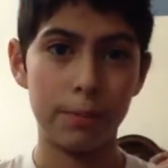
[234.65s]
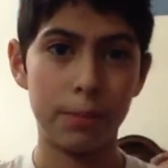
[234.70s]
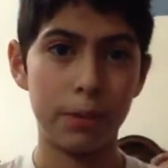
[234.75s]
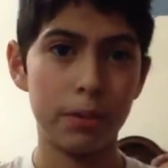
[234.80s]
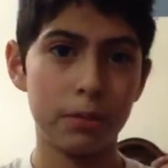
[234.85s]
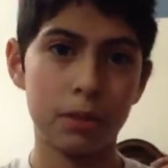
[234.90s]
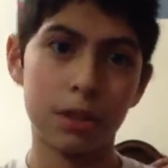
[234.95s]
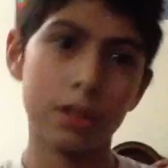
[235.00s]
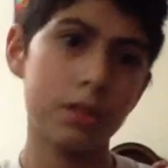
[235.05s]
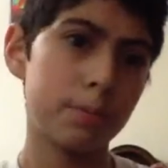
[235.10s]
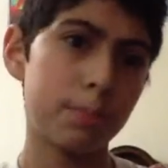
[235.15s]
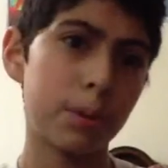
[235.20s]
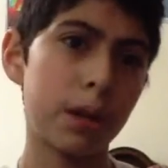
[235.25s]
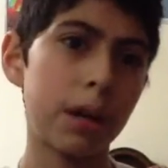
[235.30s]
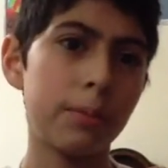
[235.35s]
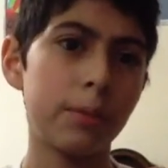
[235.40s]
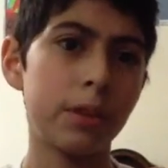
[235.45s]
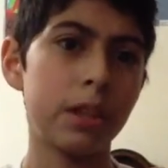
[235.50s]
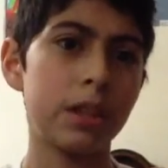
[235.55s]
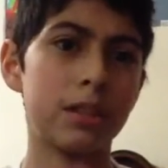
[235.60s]
but this is
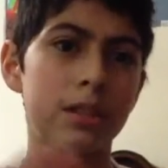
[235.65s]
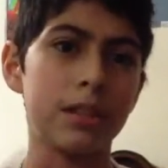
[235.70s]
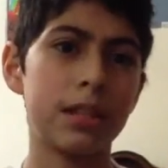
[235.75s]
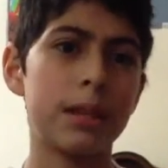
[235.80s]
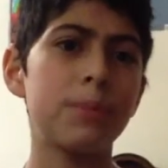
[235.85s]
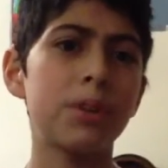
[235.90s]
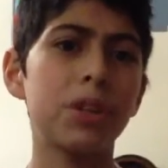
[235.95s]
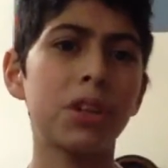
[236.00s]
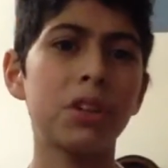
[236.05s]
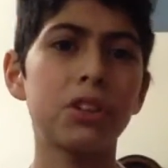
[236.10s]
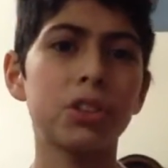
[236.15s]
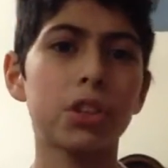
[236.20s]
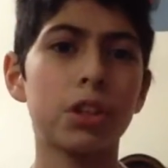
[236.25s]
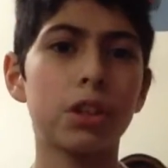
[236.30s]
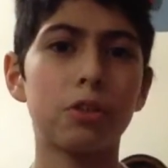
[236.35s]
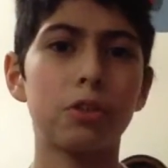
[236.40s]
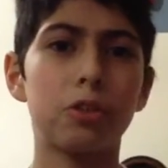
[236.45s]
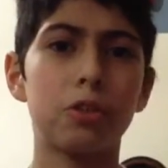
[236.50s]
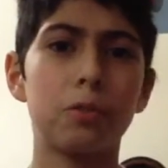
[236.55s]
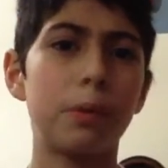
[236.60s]
probably the same King
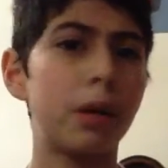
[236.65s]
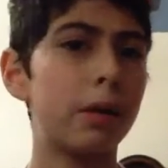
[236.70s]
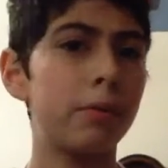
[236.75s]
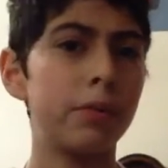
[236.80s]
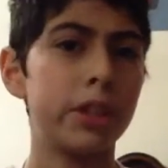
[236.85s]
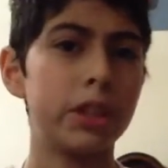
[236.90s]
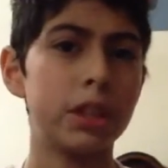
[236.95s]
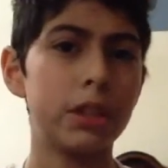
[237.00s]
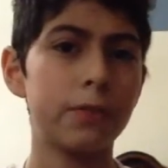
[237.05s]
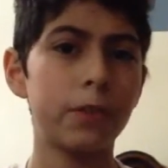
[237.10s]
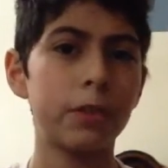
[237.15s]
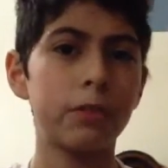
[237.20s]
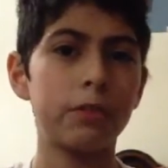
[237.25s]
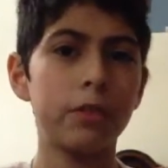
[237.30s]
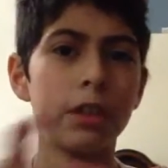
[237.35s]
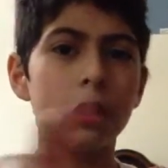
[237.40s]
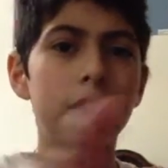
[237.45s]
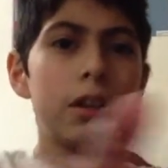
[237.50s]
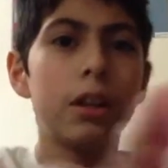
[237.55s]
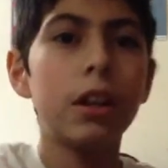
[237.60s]
Shark or probably a different
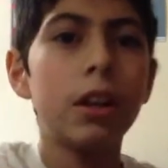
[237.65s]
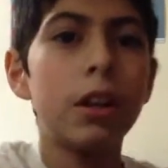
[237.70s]
one.